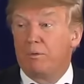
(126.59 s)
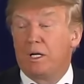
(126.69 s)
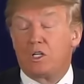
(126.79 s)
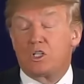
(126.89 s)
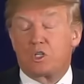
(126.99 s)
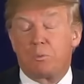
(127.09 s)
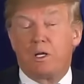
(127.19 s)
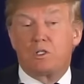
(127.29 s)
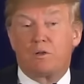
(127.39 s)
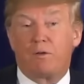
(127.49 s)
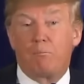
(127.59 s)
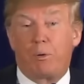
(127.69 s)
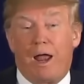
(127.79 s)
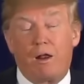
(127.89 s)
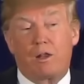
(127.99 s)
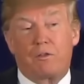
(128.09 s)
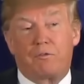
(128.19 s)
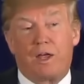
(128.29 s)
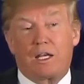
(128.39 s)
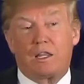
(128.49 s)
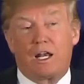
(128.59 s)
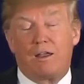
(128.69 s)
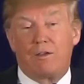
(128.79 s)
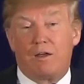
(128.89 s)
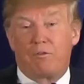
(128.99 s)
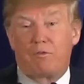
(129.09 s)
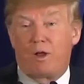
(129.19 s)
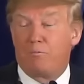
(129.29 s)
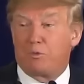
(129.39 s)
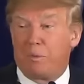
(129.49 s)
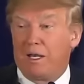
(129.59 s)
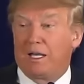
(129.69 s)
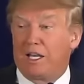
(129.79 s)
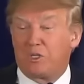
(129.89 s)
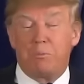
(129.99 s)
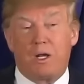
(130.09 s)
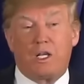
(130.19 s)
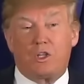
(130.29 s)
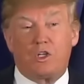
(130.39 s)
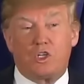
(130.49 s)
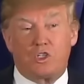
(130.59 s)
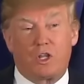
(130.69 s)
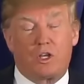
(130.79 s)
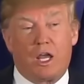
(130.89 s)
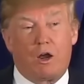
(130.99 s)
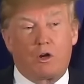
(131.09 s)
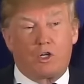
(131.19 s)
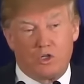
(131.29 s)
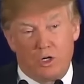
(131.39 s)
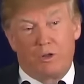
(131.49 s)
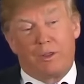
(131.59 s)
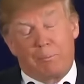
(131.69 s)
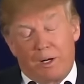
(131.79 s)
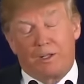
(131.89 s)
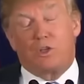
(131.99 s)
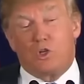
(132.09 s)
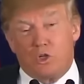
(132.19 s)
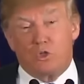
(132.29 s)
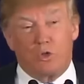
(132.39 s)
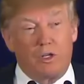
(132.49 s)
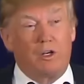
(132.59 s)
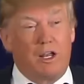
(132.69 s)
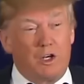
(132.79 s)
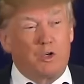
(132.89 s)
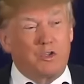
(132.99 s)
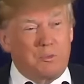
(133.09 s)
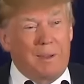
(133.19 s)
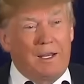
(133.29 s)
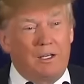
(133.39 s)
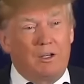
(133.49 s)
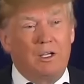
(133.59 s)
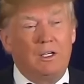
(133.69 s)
I mean, it's expensive. I'm proud of the fact that I have, I'm spending less money than these other characters. You know, they're politicians. All they know how to do is spend.